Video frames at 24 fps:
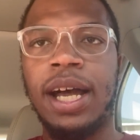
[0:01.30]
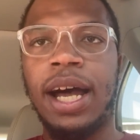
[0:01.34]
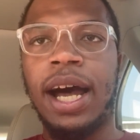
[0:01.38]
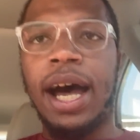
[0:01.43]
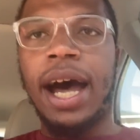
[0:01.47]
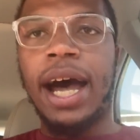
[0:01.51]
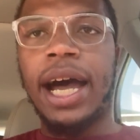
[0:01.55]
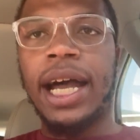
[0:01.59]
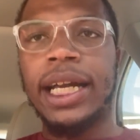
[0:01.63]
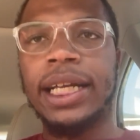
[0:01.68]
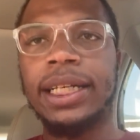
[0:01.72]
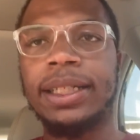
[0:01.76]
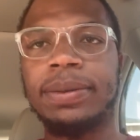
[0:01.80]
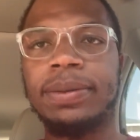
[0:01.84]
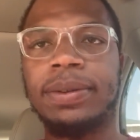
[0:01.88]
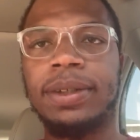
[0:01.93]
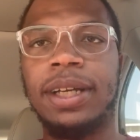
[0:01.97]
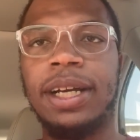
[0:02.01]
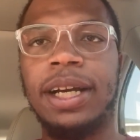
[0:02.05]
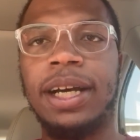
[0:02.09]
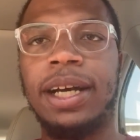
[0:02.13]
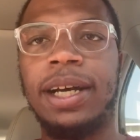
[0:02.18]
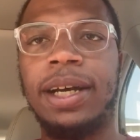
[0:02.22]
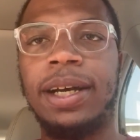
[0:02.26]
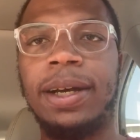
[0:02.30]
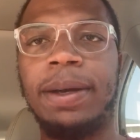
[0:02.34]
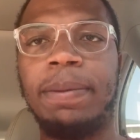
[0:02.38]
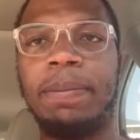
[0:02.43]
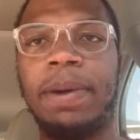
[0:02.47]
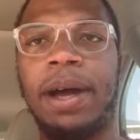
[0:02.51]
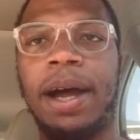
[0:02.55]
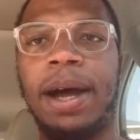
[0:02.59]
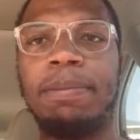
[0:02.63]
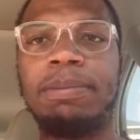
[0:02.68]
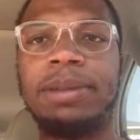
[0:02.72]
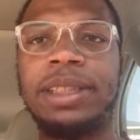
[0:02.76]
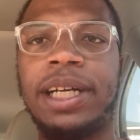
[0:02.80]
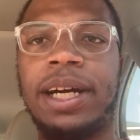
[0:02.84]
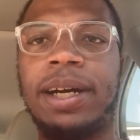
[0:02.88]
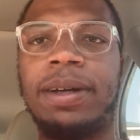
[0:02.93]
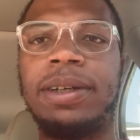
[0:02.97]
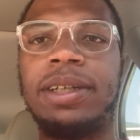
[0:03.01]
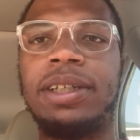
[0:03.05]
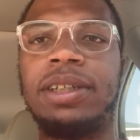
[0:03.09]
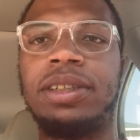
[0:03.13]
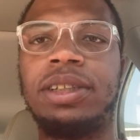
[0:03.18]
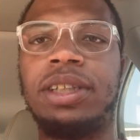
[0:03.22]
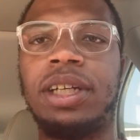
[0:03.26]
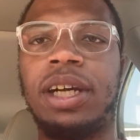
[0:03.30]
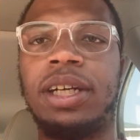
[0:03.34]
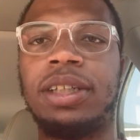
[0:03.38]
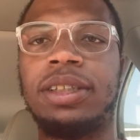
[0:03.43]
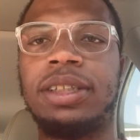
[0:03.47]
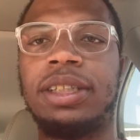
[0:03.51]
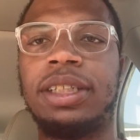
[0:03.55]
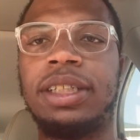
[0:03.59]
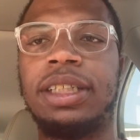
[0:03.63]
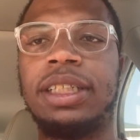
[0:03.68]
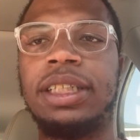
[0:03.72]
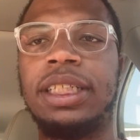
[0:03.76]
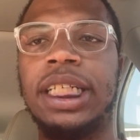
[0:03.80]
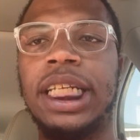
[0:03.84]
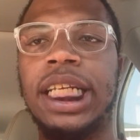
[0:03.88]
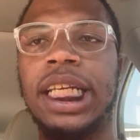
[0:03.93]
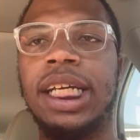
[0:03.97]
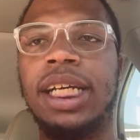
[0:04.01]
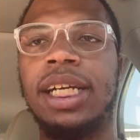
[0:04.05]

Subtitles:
Hi, I'm Tyrell Johnson.